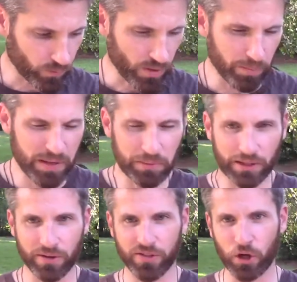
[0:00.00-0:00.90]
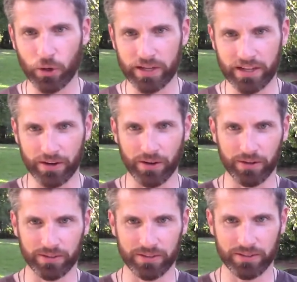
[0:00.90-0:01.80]
People in authority are
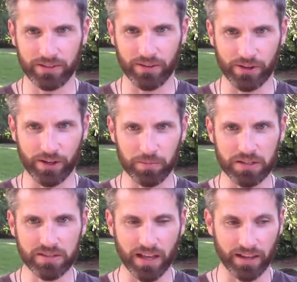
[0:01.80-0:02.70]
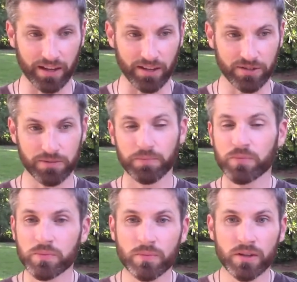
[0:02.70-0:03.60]
going to, they're going to be telling us,
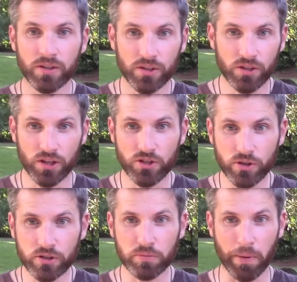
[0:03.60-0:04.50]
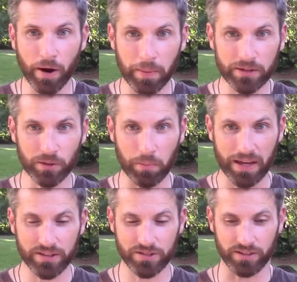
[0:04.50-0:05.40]
get your experimental
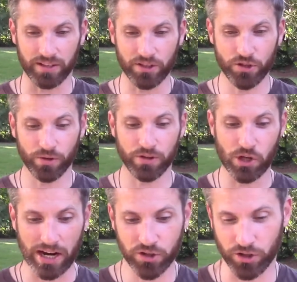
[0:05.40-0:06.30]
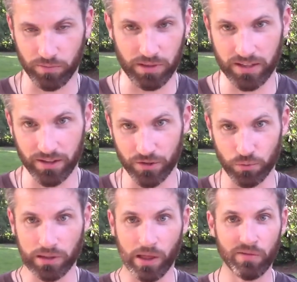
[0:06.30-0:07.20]
medicine, get your injection, because
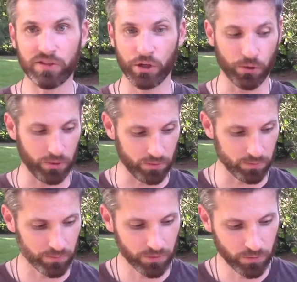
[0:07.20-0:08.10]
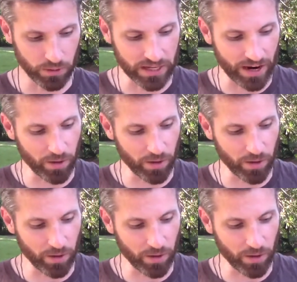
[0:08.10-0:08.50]
we love you and we care